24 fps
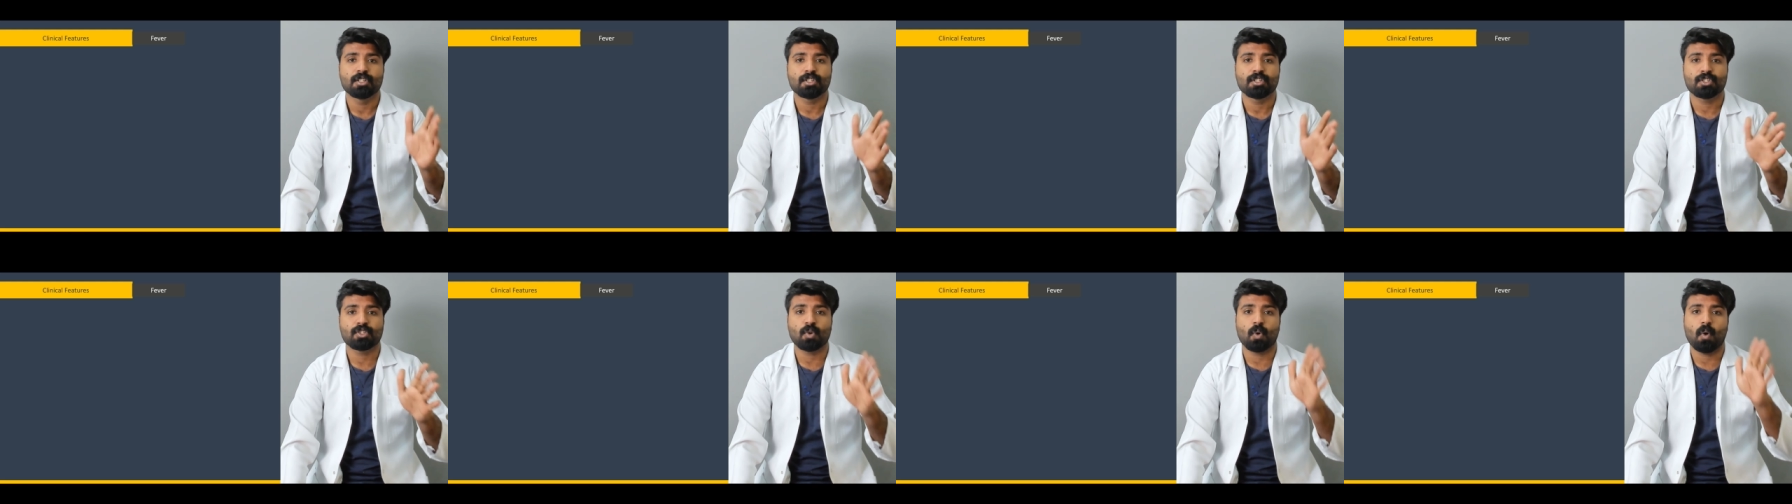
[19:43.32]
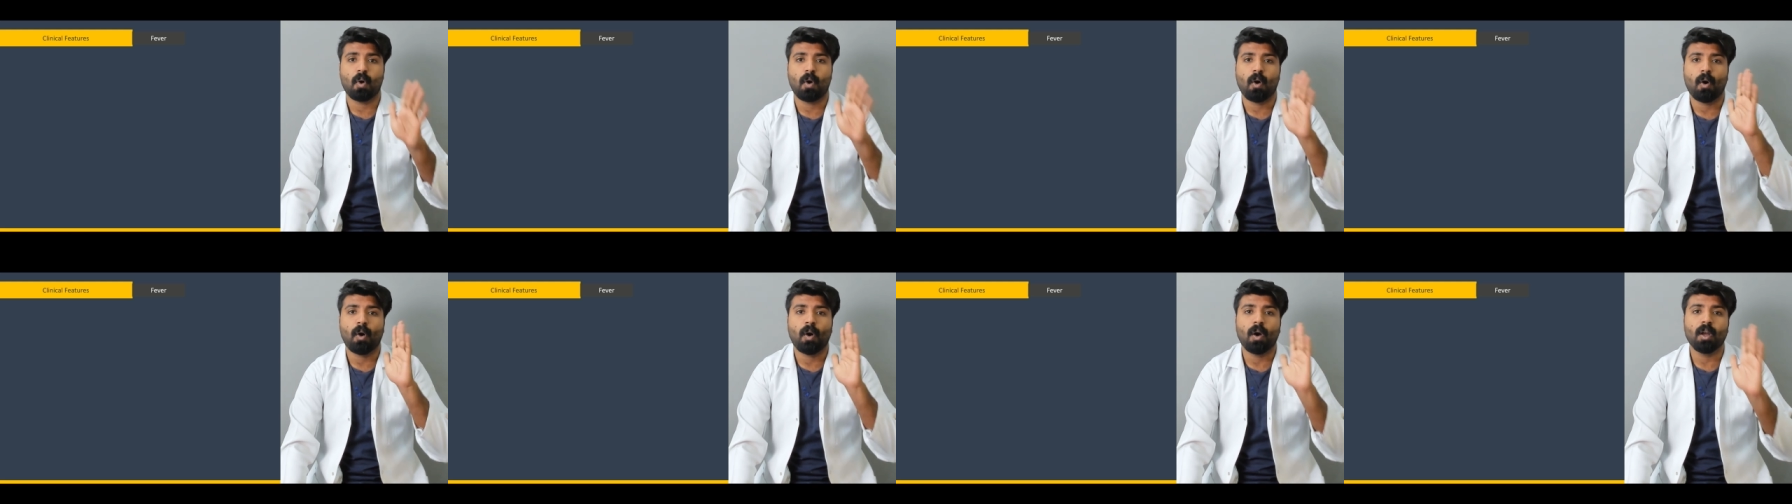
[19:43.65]

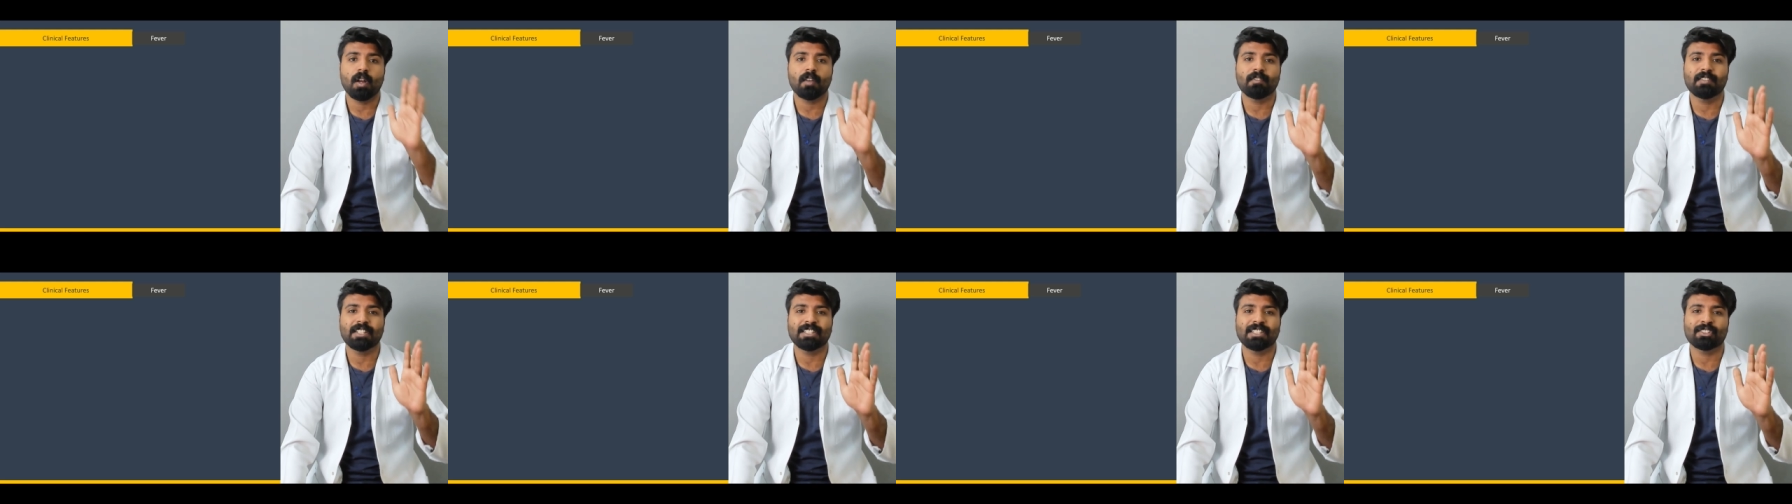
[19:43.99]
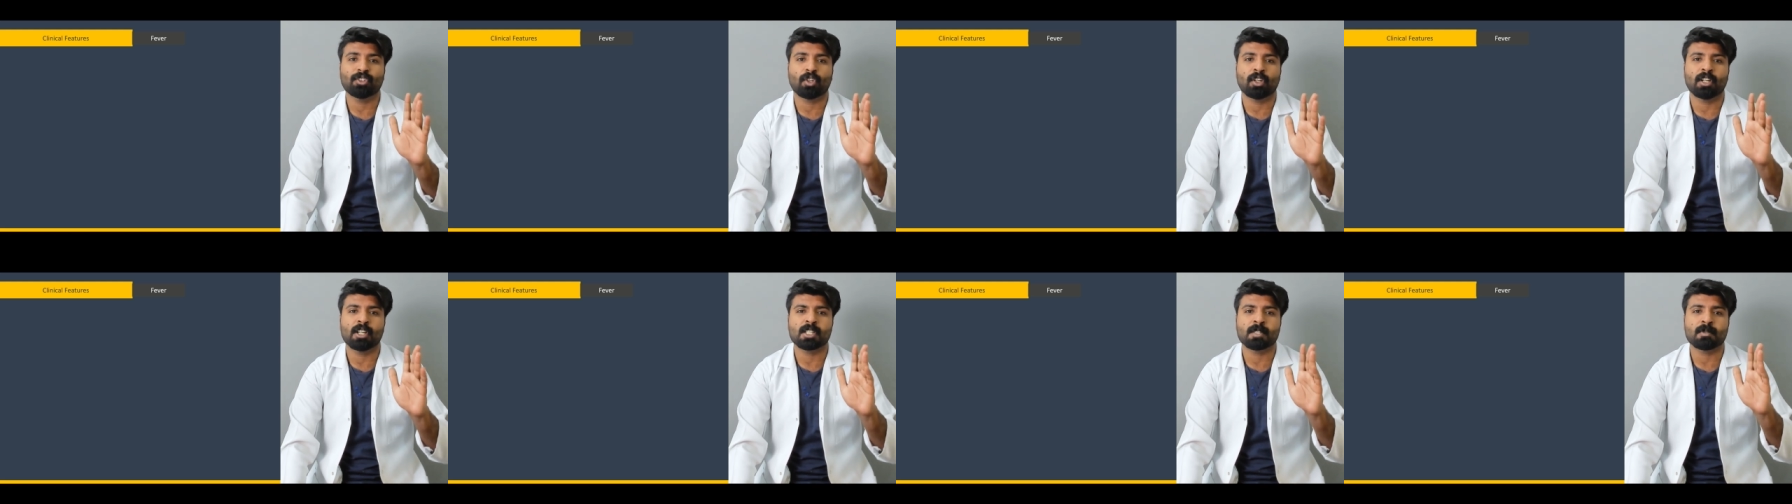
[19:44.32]
so all of these
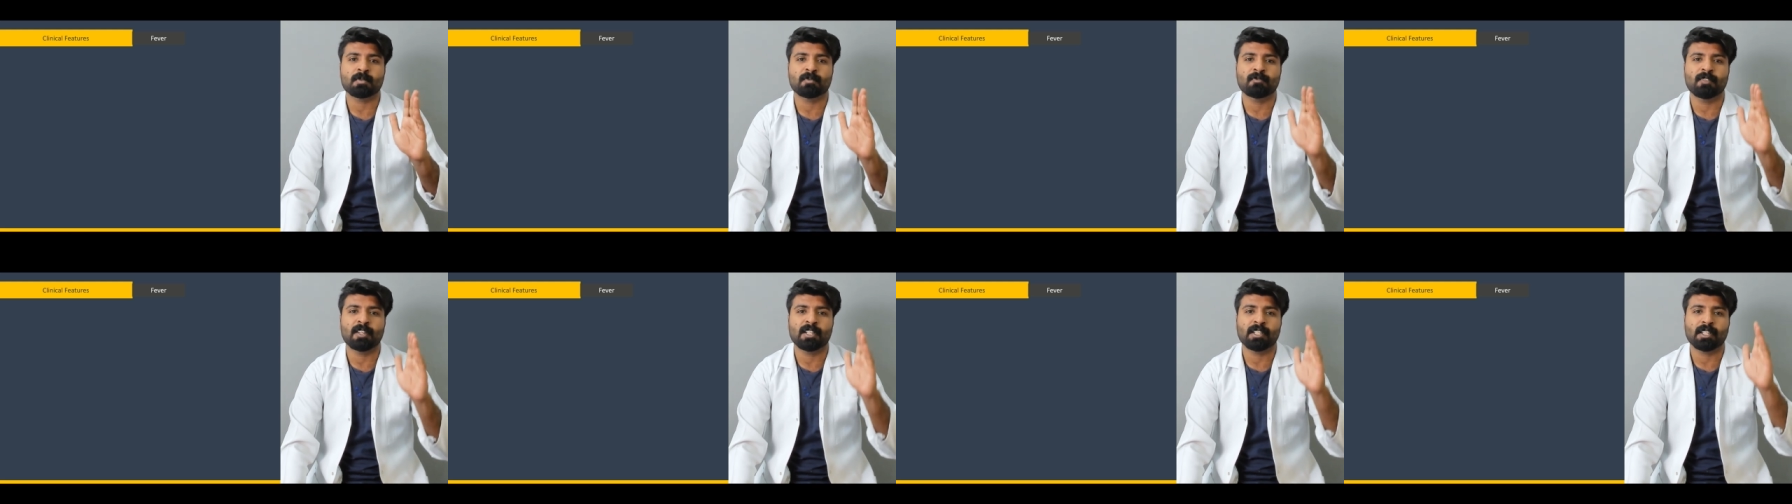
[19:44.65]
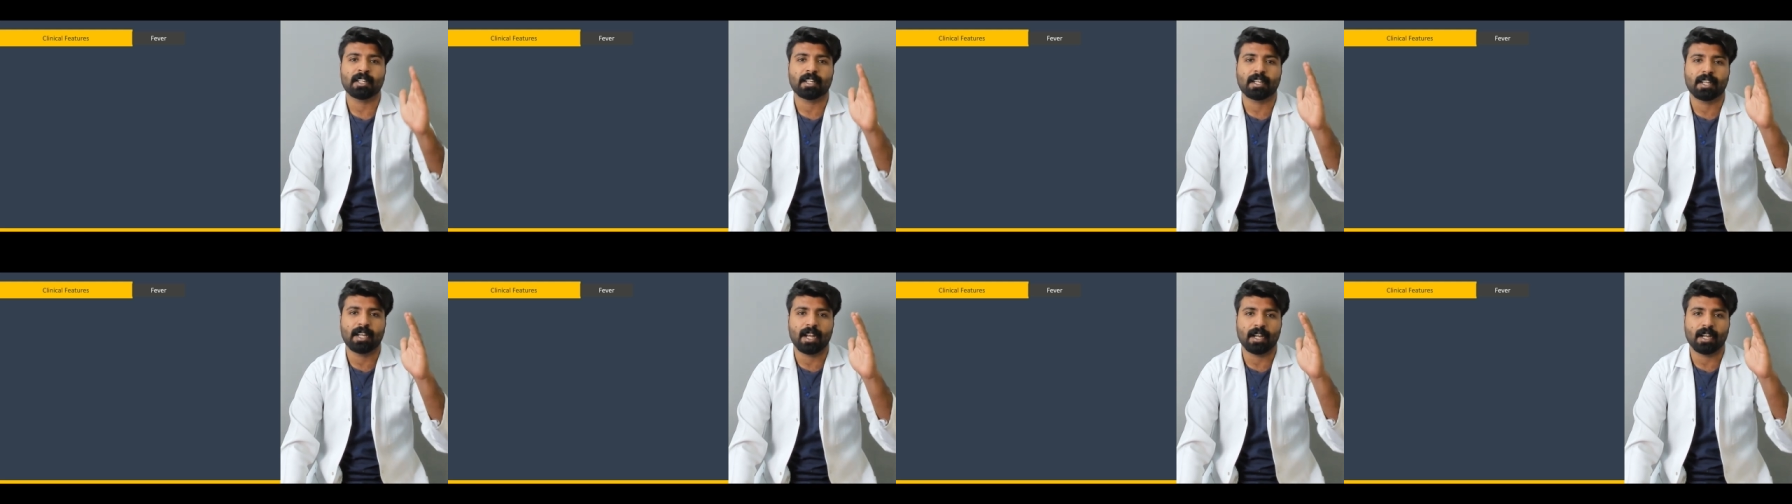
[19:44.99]
organisms
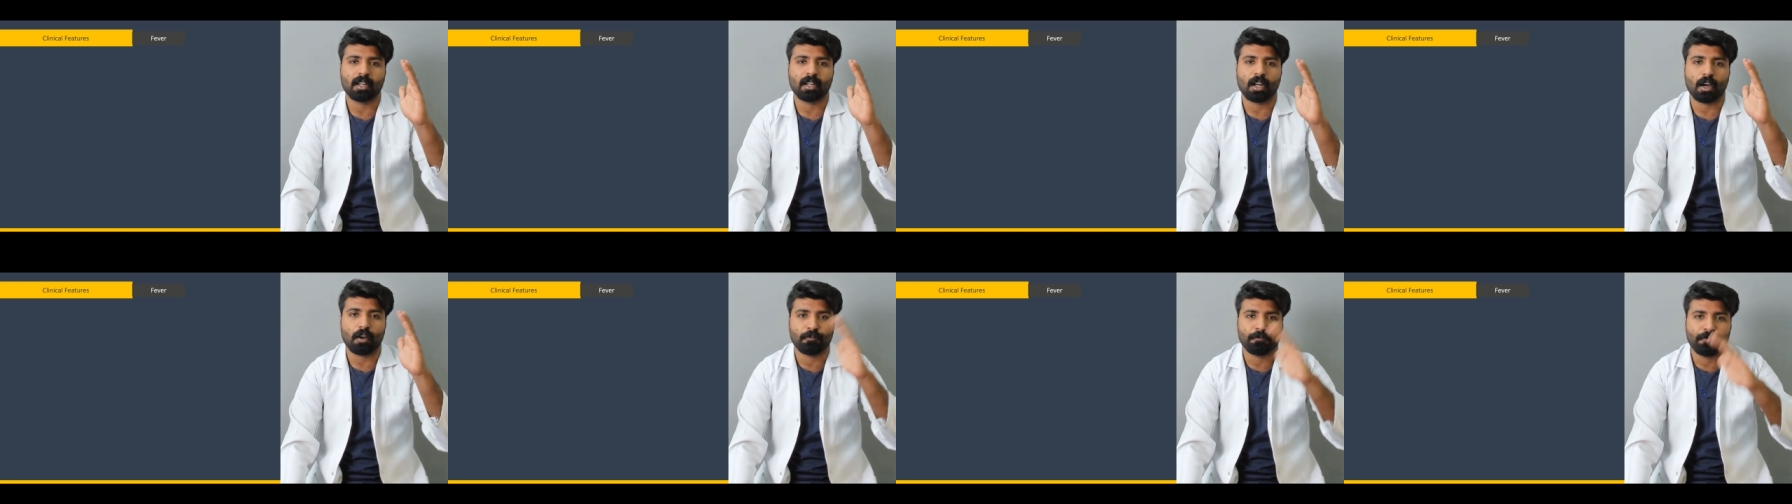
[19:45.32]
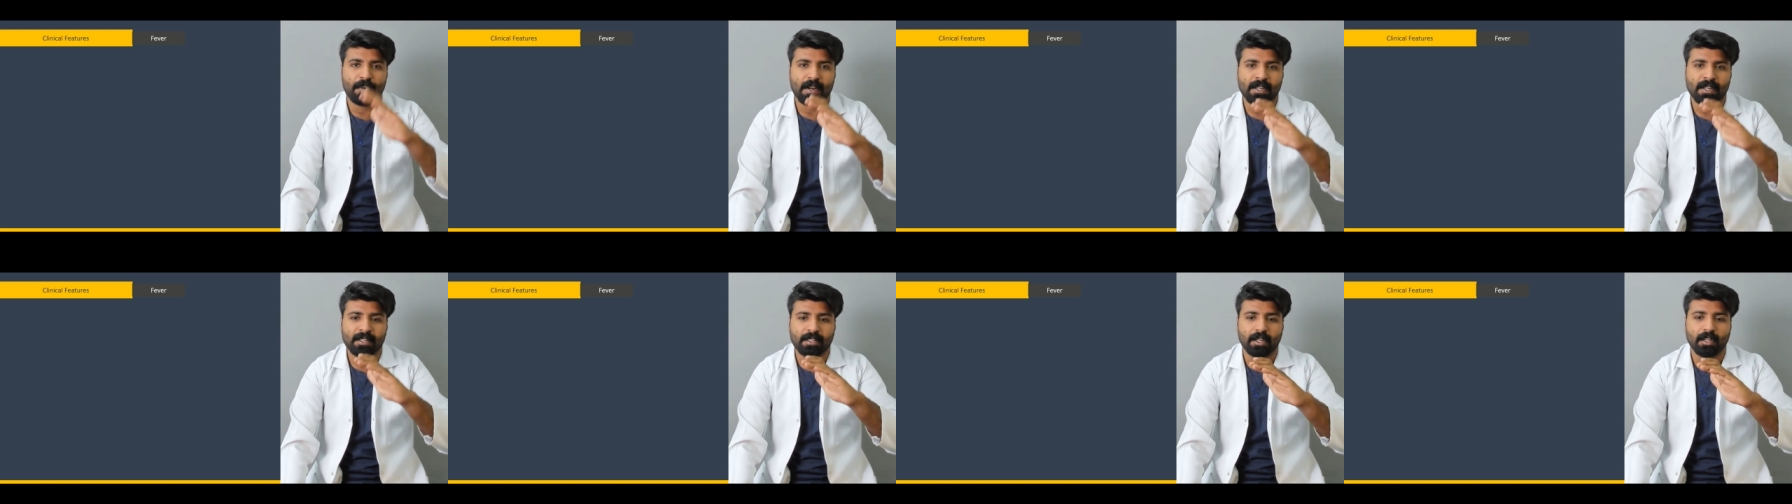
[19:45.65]
when get
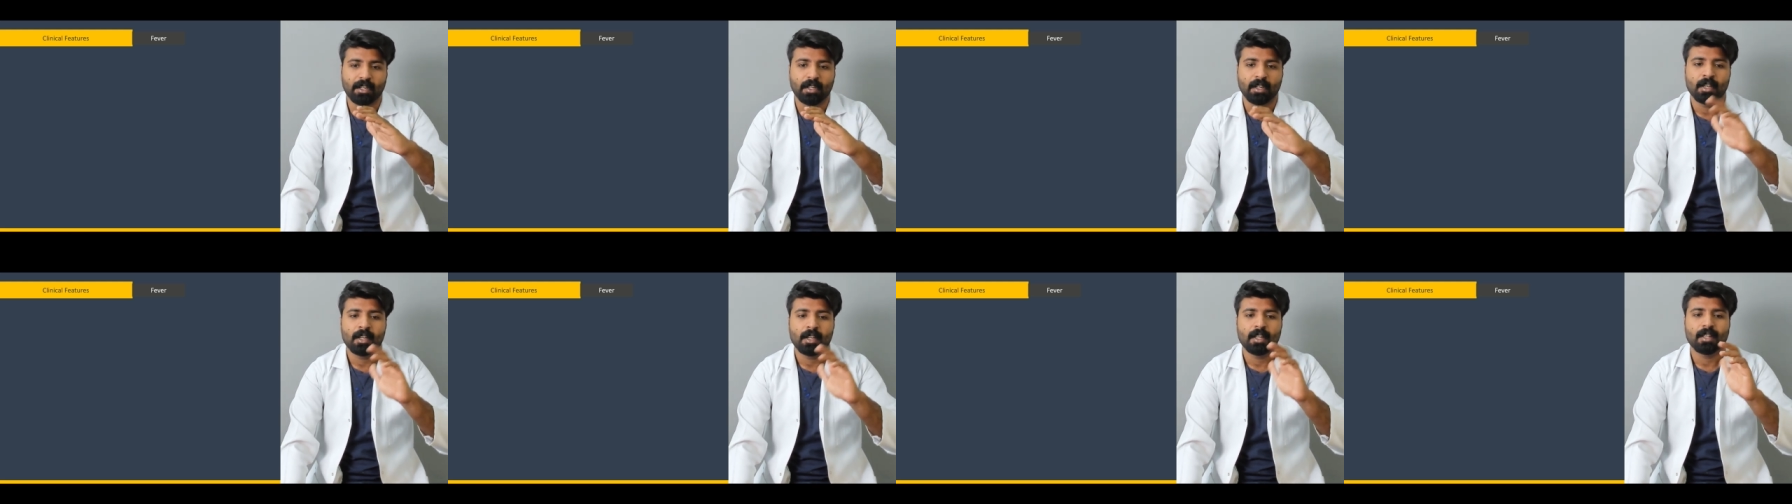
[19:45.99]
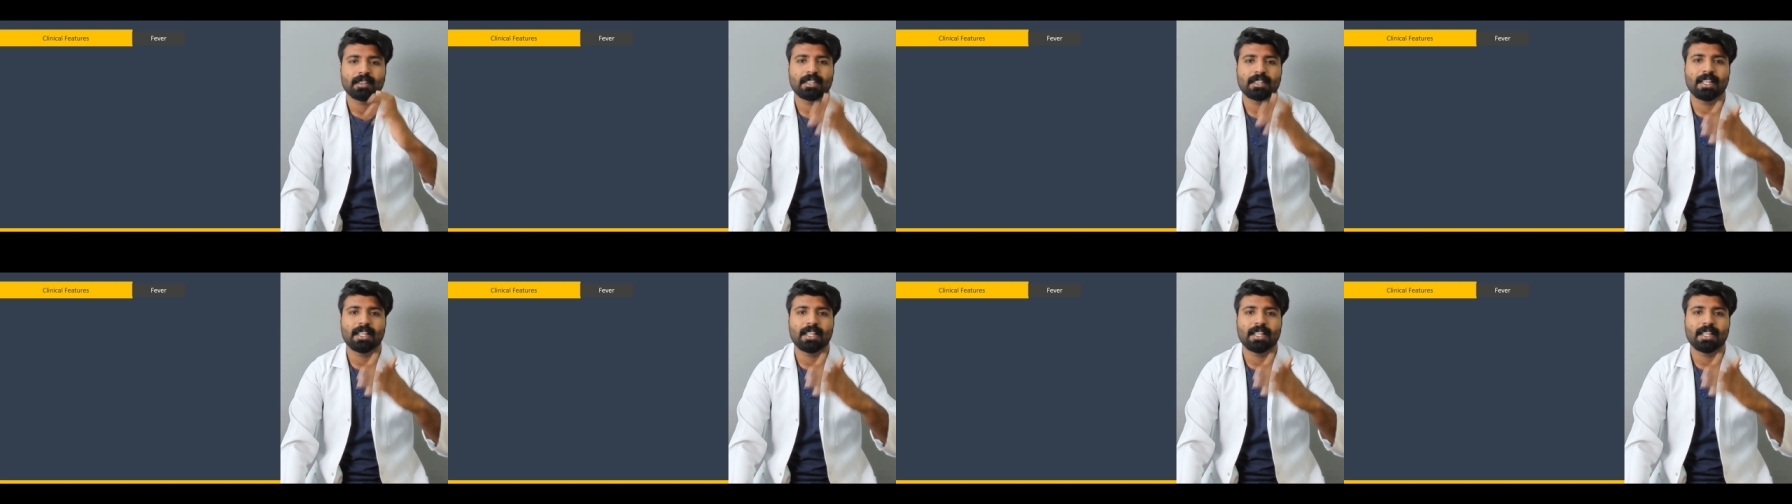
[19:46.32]
affected